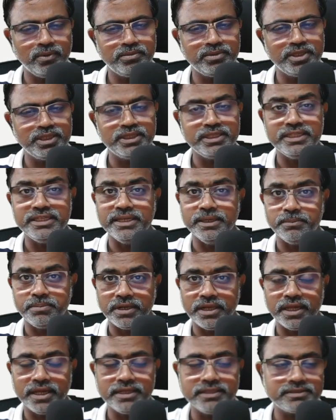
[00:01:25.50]
in the
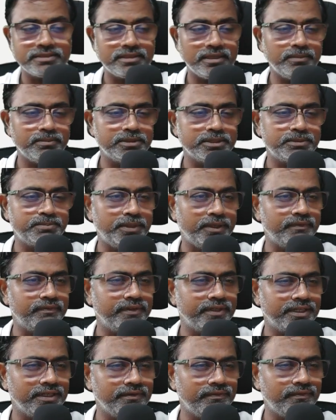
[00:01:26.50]
applied step is
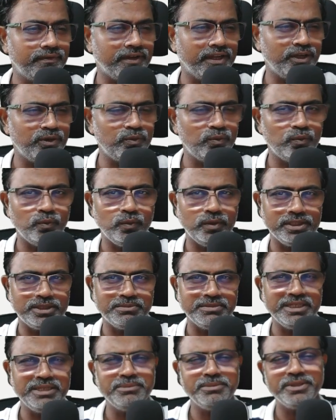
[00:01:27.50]
perfectly fine
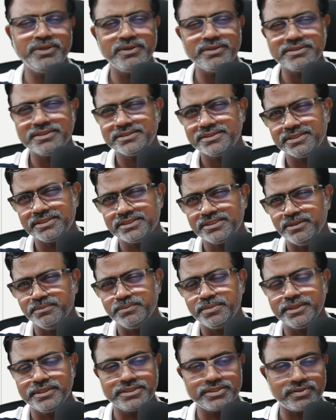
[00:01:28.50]
with me because it's a
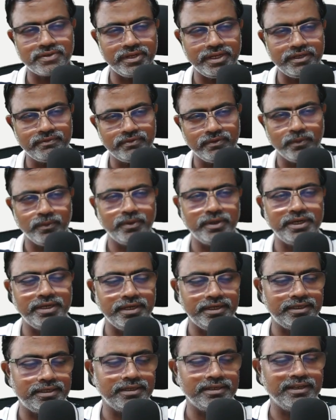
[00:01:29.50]
simple, straightforward
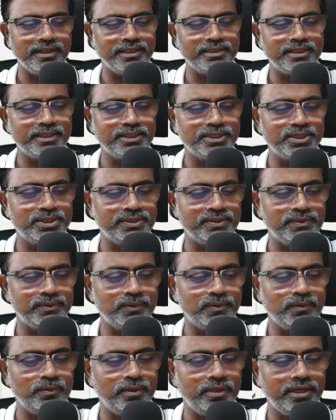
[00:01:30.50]
data, nothing
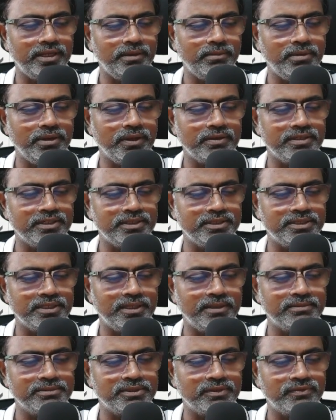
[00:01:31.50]
to worry about in
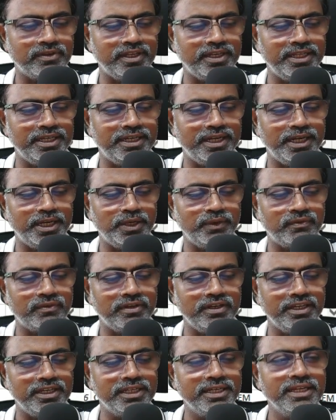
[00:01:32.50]
terms of any kind of
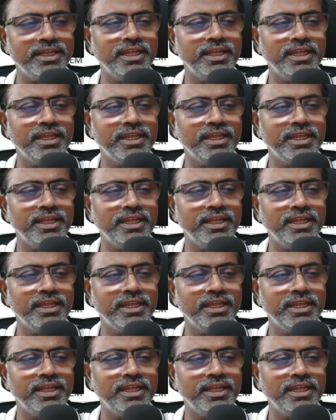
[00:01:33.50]
cleaning.